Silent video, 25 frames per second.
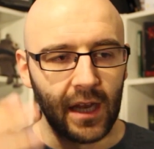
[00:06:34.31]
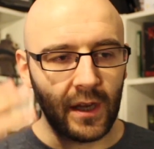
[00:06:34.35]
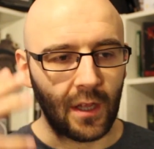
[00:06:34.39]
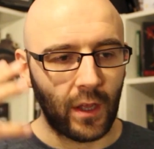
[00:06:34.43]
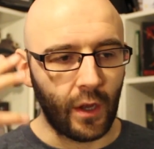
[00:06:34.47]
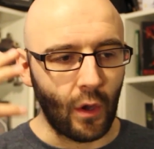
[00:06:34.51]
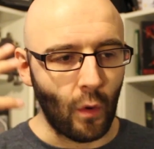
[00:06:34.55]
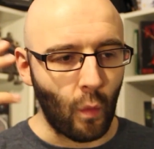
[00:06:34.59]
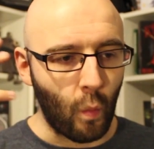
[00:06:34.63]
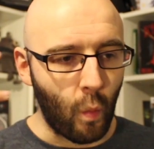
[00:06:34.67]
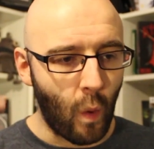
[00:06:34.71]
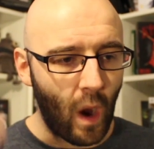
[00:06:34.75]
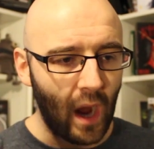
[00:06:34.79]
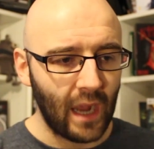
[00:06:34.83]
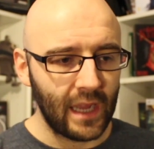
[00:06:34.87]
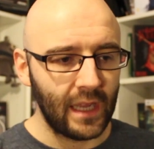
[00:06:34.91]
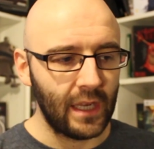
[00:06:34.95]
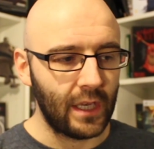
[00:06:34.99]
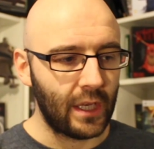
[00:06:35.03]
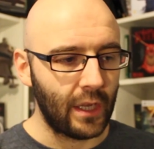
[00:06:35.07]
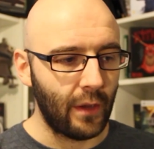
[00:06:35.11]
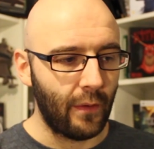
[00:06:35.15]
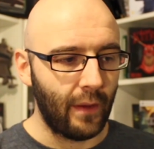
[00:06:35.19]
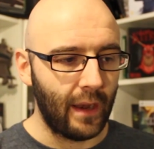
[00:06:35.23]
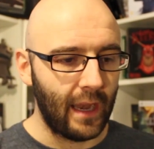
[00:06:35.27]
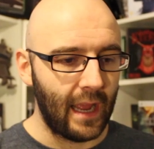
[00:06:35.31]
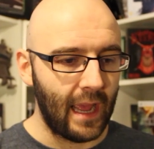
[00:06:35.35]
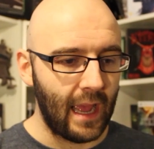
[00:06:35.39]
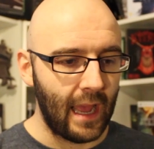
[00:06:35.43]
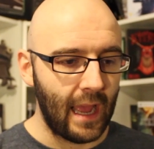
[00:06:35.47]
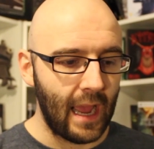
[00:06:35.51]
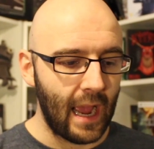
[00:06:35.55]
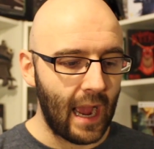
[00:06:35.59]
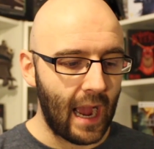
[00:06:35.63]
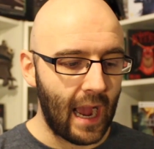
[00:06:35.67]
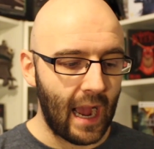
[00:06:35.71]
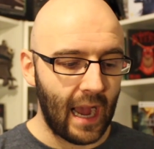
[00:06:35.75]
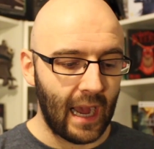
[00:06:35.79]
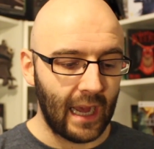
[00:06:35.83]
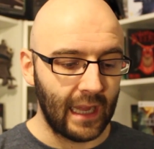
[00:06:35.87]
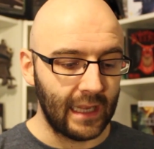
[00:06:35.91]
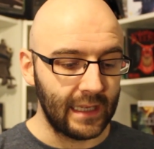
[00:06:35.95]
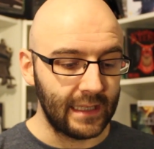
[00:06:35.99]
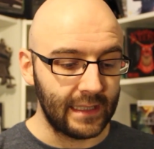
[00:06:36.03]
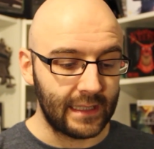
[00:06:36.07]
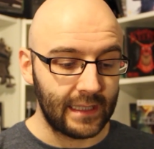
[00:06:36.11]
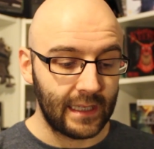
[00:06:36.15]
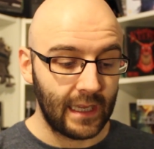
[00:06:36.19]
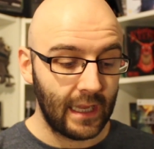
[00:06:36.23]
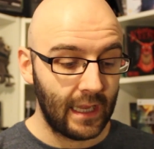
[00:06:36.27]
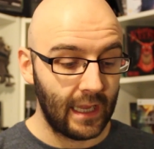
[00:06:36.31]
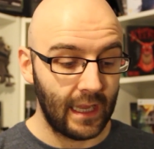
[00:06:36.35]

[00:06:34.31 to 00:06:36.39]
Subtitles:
I don't know why you're doing it, and